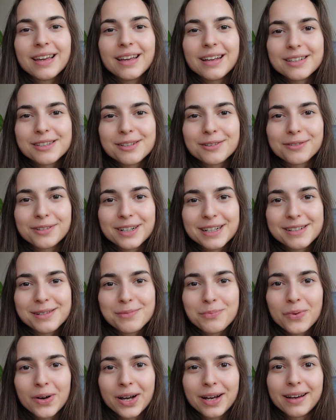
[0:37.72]
It's already
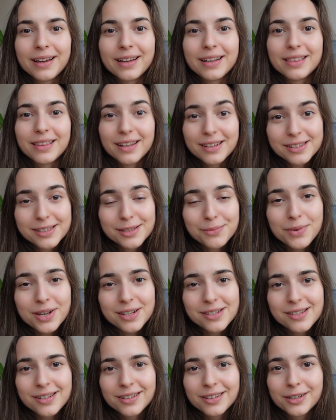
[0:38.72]
my last
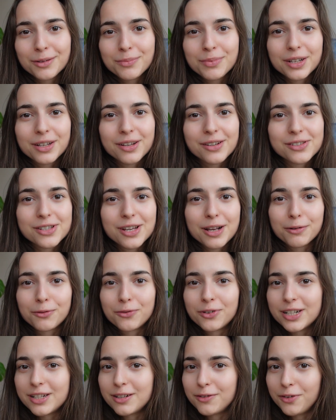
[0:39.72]
semester because I
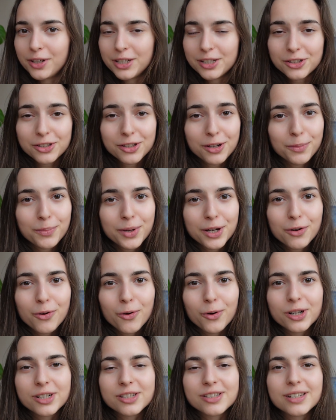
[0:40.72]
already finished all my
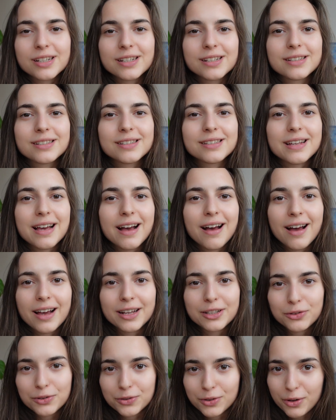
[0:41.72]
courses,
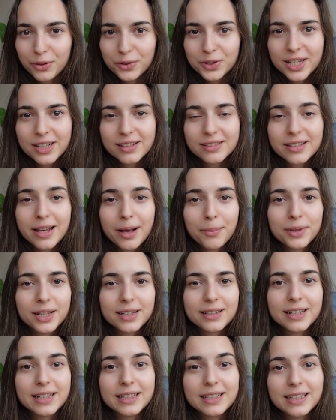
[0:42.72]
I took all the exam
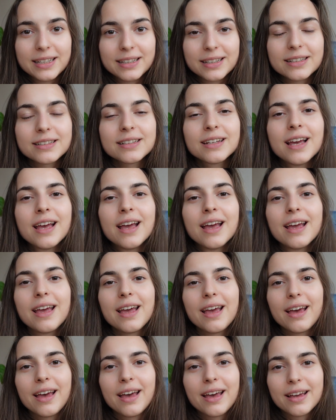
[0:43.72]
that I needed
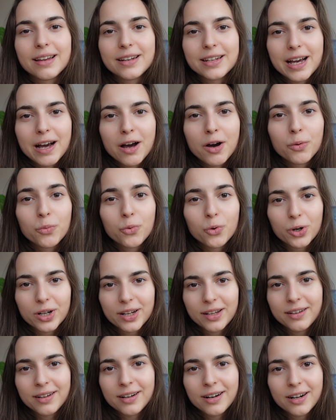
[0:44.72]
and now I'm
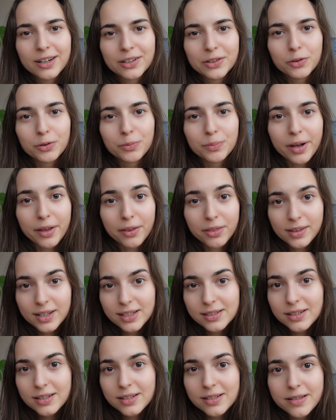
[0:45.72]
working hard on my
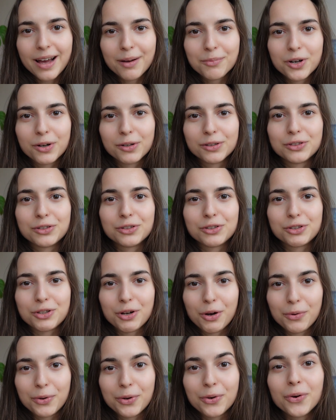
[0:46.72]
thesis. I'm going to
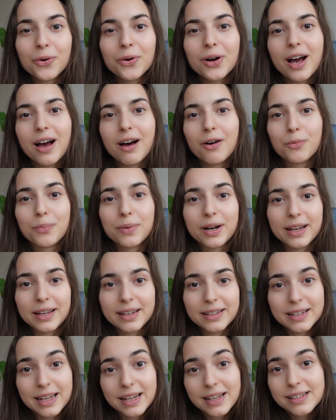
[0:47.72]
show you how my
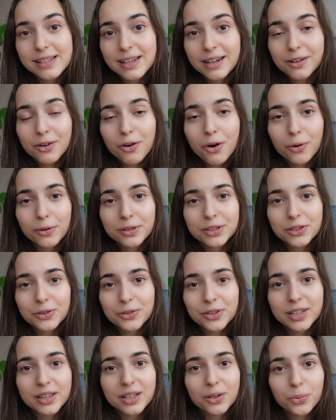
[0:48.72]
days are going
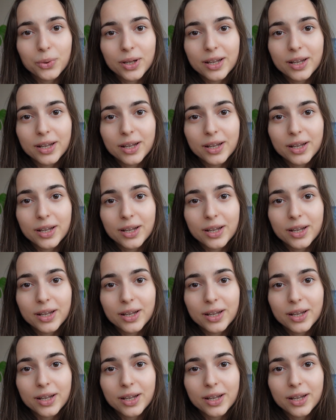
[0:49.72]
during the